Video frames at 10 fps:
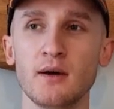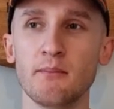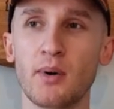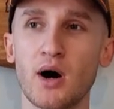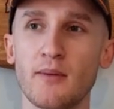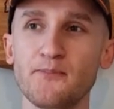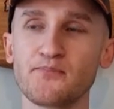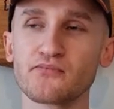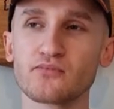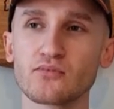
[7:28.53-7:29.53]
but
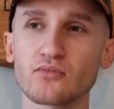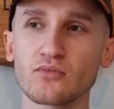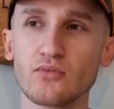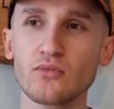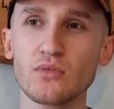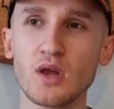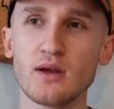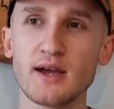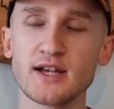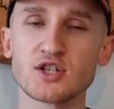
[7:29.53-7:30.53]

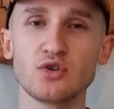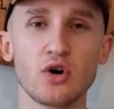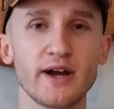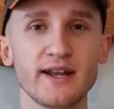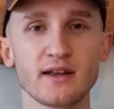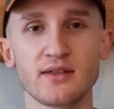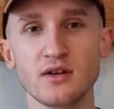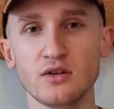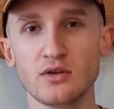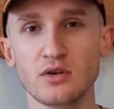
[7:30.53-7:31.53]
it's not
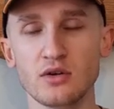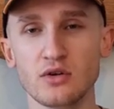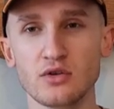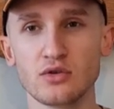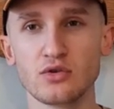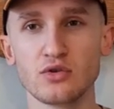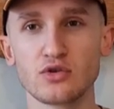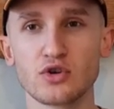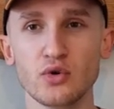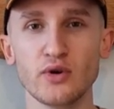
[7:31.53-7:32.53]
anything
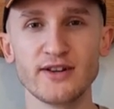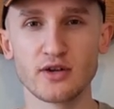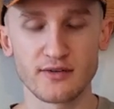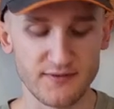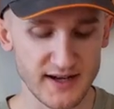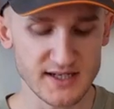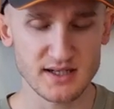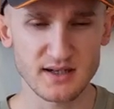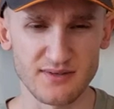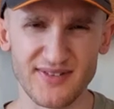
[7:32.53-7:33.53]
too in your
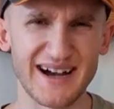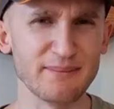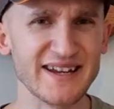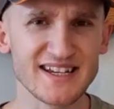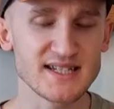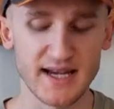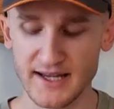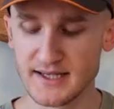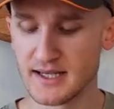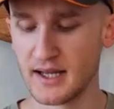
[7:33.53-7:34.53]
face, if that makes
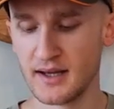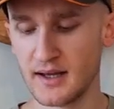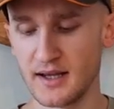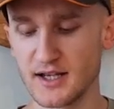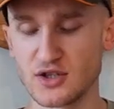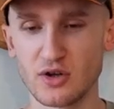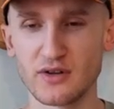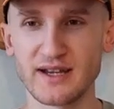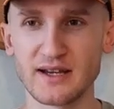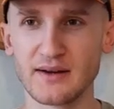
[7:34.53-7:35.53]
sense. It's not
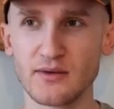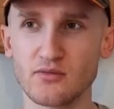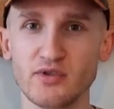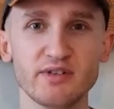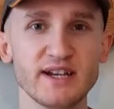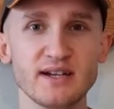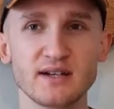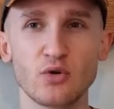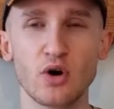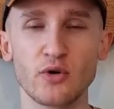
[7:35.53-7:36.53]
like
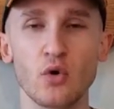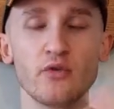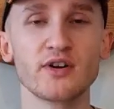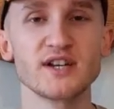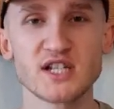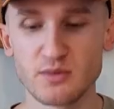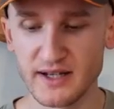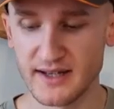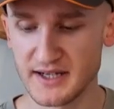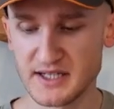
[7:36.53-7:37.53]
really an overly
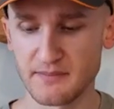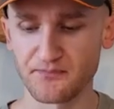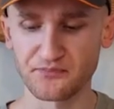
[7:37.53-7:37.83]
sweetness,